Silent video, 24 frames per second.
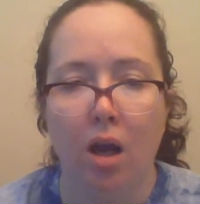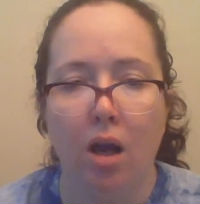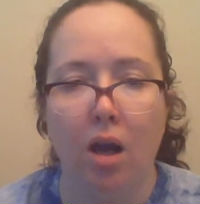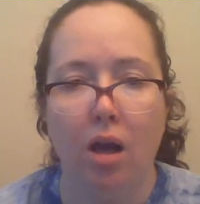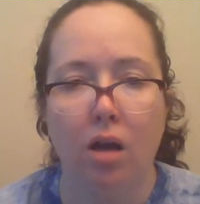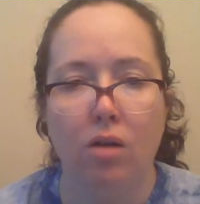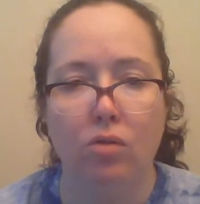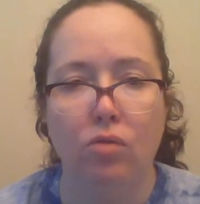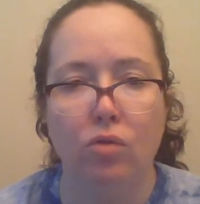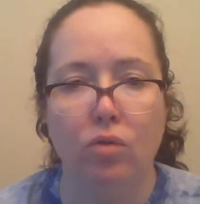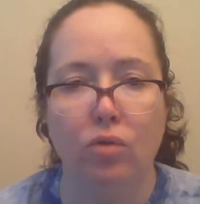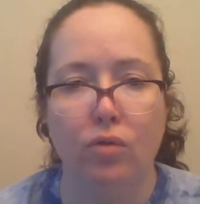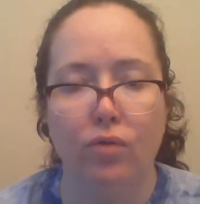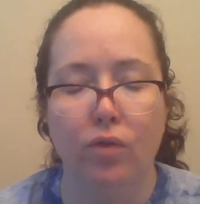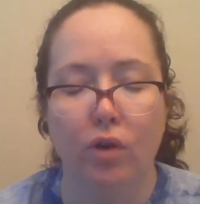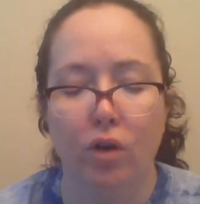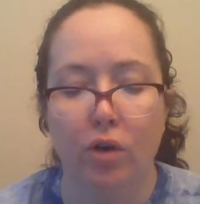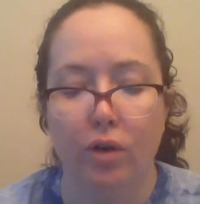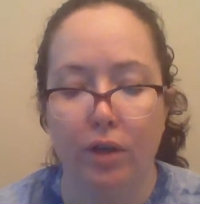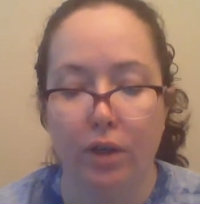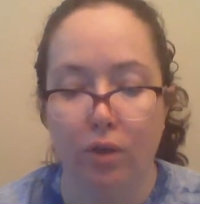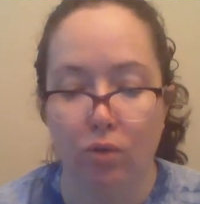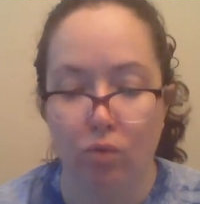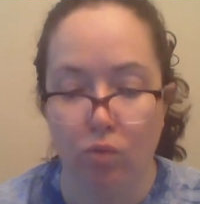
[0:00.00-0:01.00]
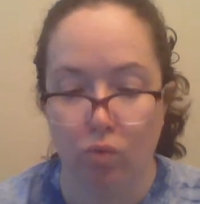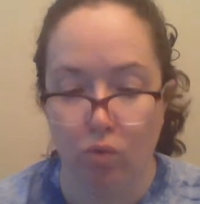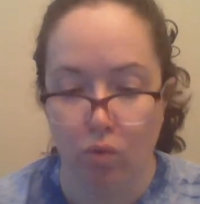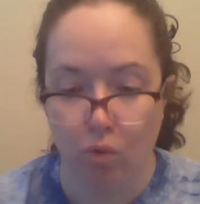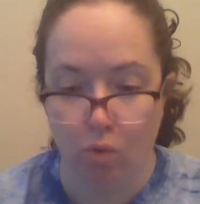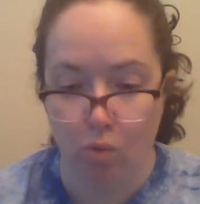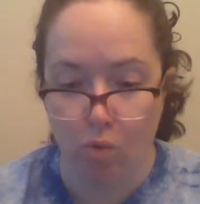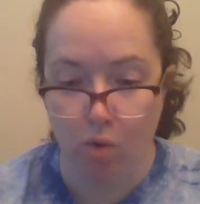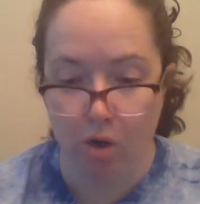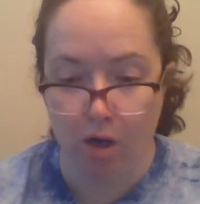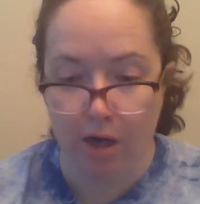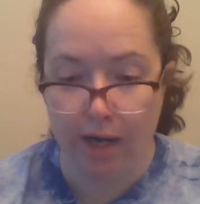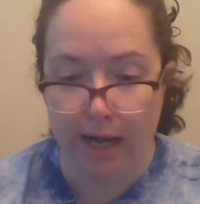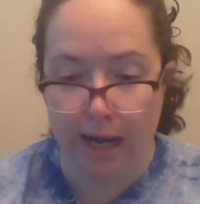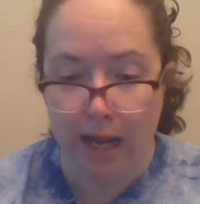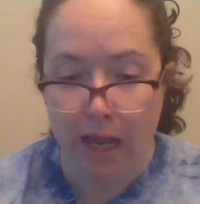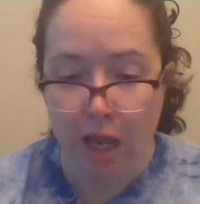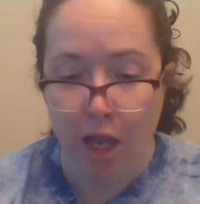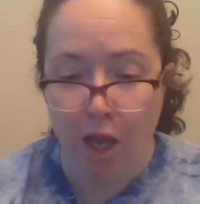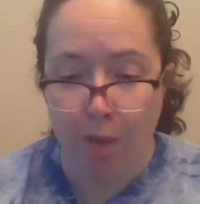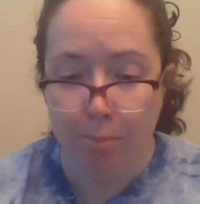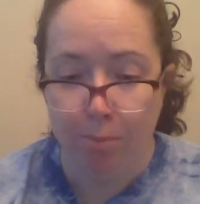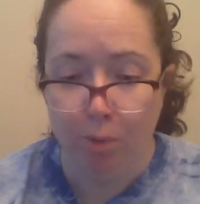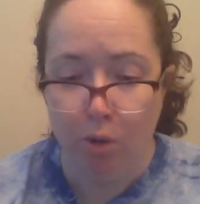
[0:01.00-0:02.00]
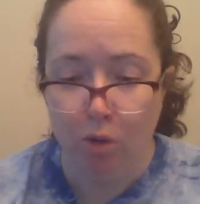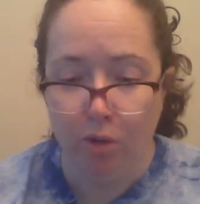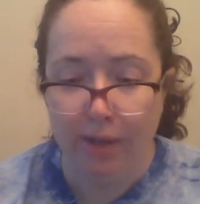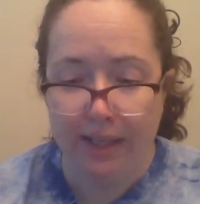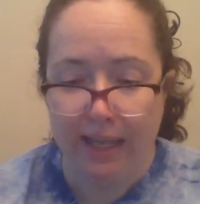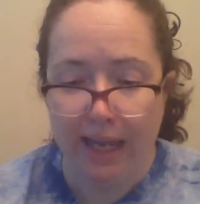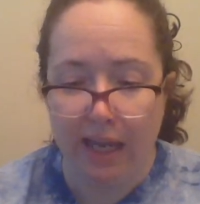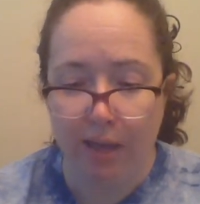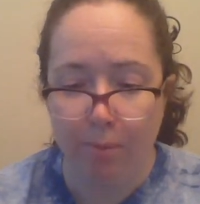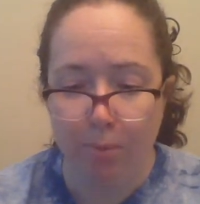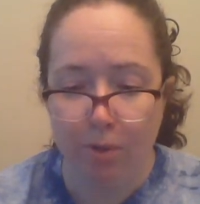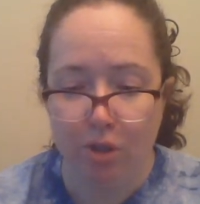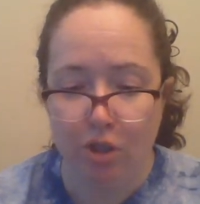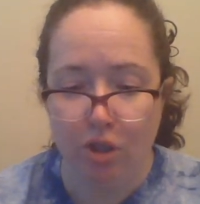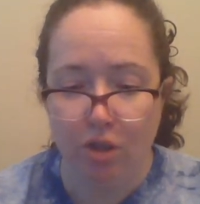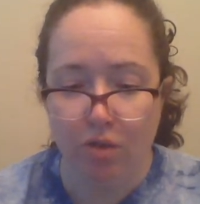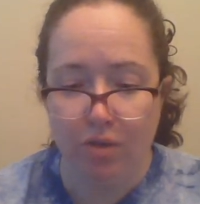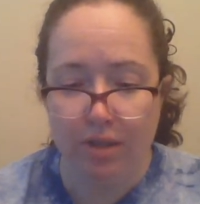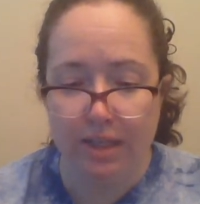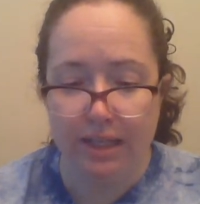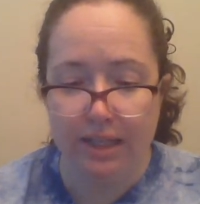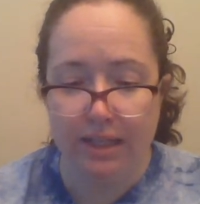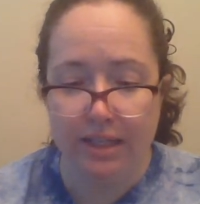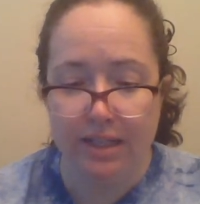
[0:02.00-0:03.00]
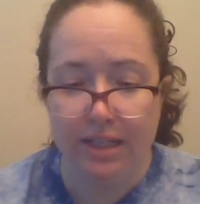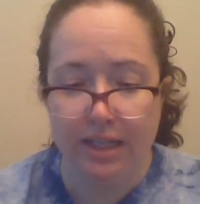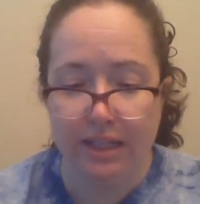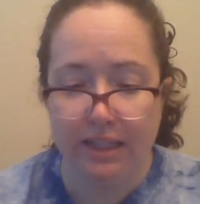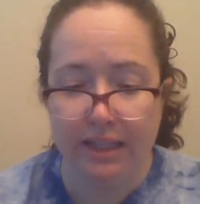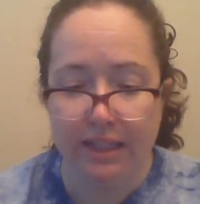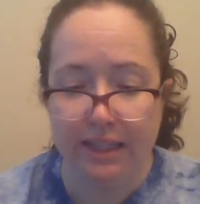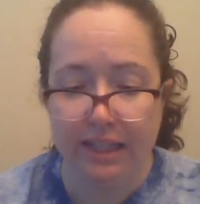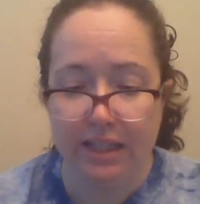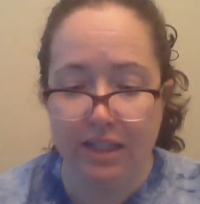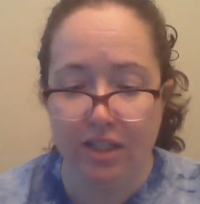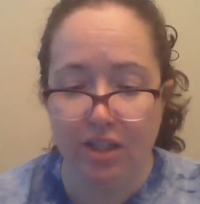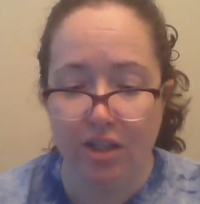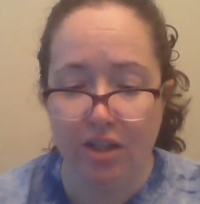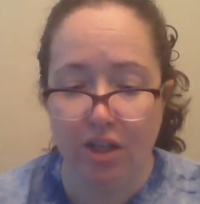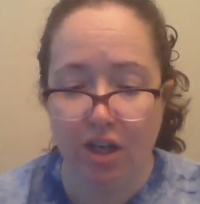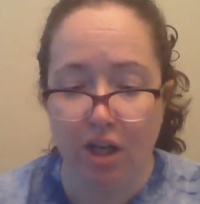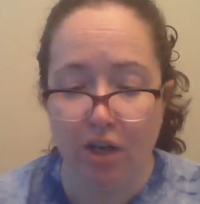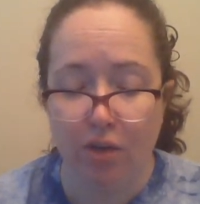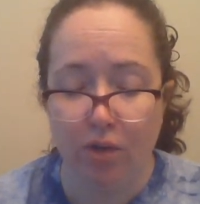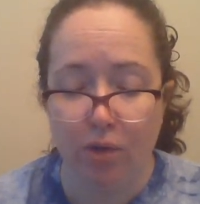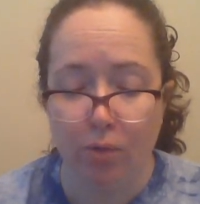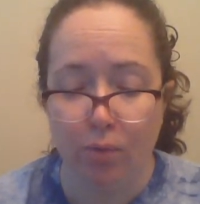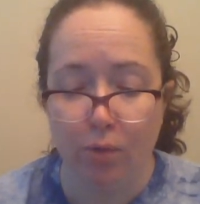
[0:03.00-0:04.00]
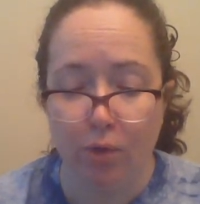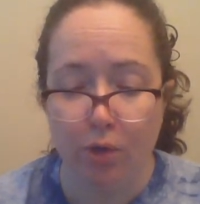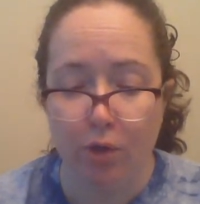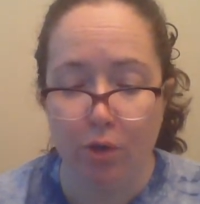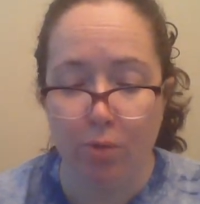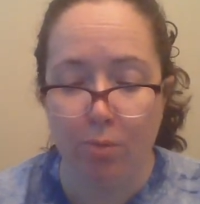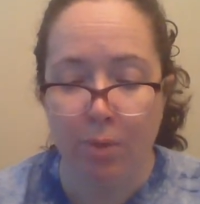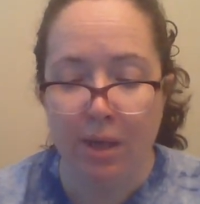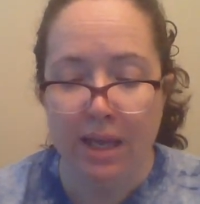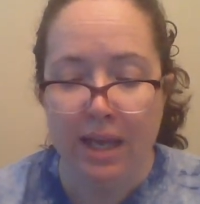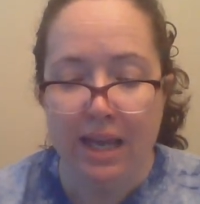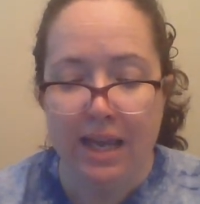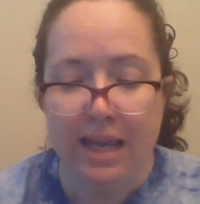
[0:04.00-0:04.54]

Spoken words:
Uncle Vernon roared, pulling Aunt Petunia and Dudley into the other room.